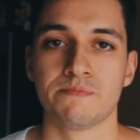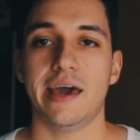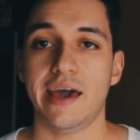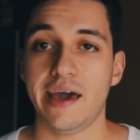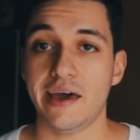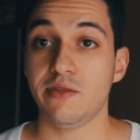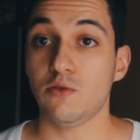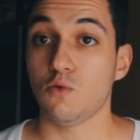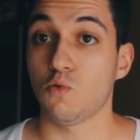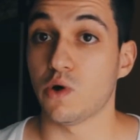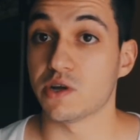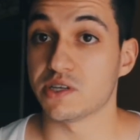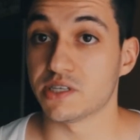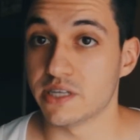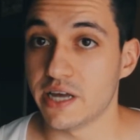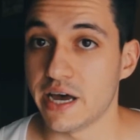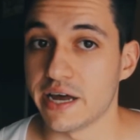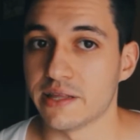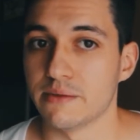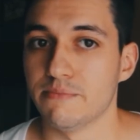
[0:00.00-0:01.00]
And what's
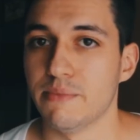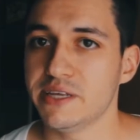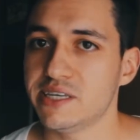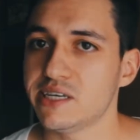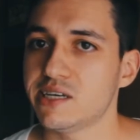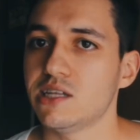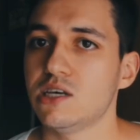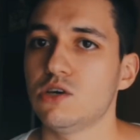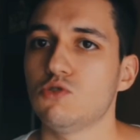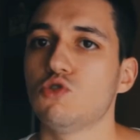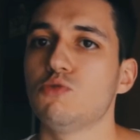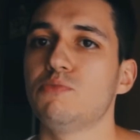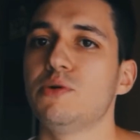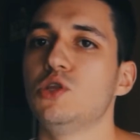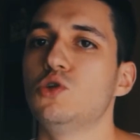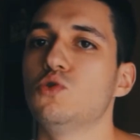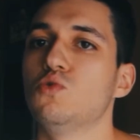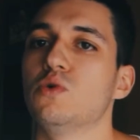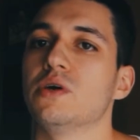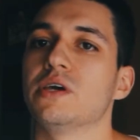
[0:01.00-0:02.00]
that? Basically, you'll be
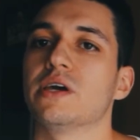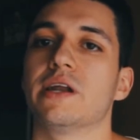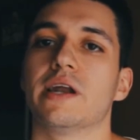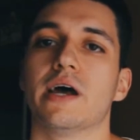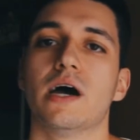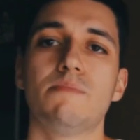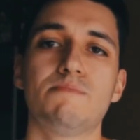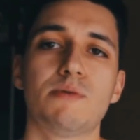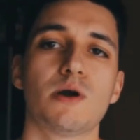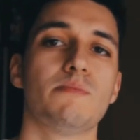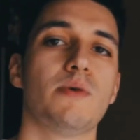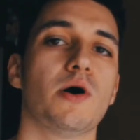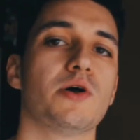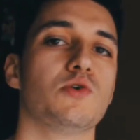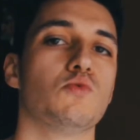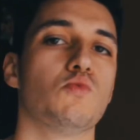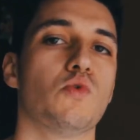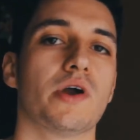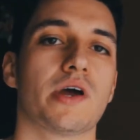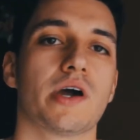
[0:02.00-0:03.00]
doing an upper
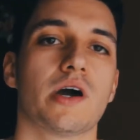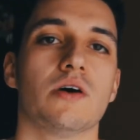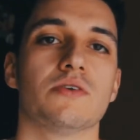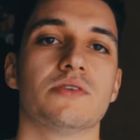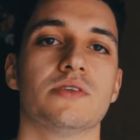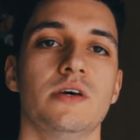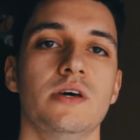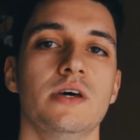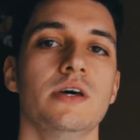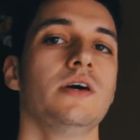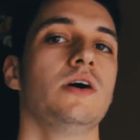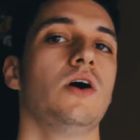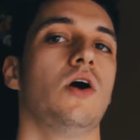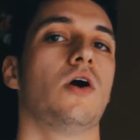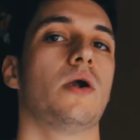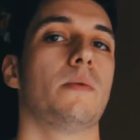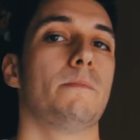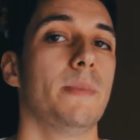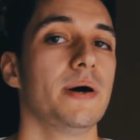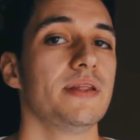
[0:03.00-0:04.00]
body workout
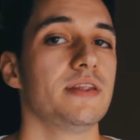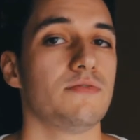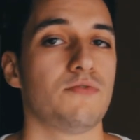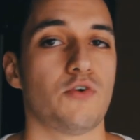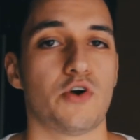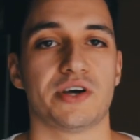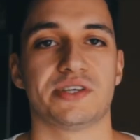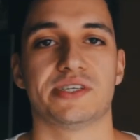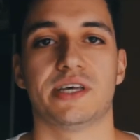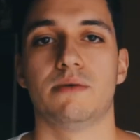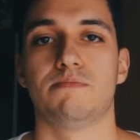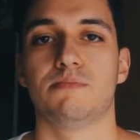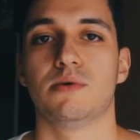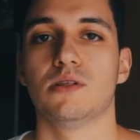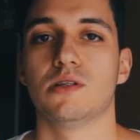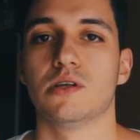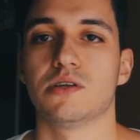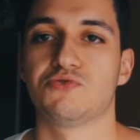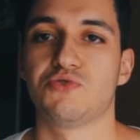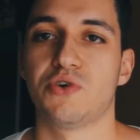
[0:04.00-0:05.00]
on Monday, for
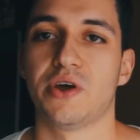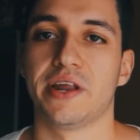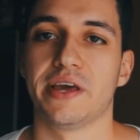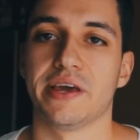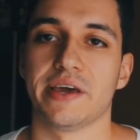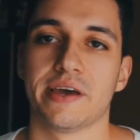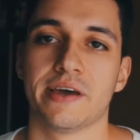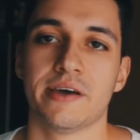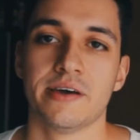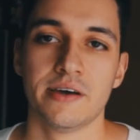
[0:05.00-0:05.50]
example, training